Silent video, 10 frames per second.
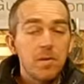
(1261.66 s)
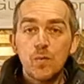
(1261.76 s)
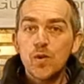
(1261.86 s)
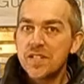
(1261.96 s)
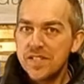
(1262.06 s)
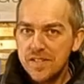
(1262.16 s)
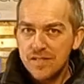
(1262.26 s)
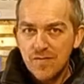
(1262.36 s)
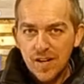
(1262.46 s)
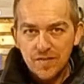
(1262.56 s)
And my wood
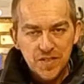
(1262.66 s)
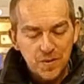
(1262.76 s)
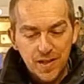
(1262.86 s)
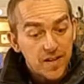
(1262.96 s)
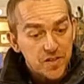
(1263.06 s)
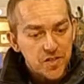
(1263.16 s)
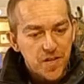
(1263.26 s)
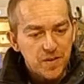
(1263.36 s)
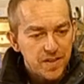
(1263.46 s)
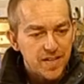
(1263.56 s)
didn't arrive, so I can't
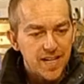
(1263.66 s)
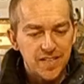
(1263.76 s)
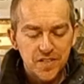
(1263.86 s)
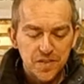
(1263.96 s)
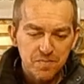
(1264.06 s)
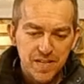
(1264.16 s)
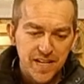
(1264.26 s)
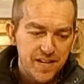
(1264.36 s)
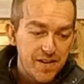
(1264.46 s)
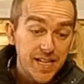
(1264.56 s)
show you that. It should
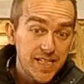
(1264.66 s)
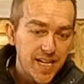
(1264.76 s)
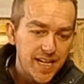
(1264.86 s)
be here any